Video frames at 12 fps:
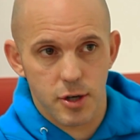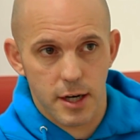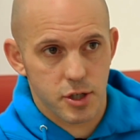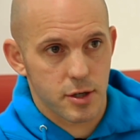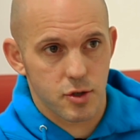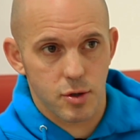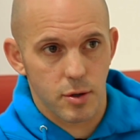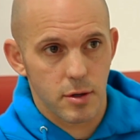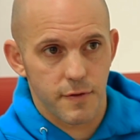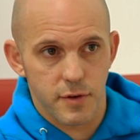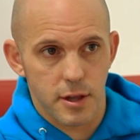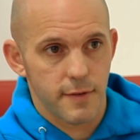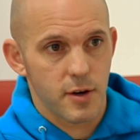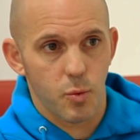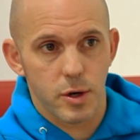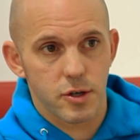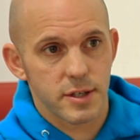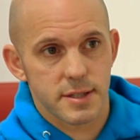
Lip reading: traction control if you live in a wintry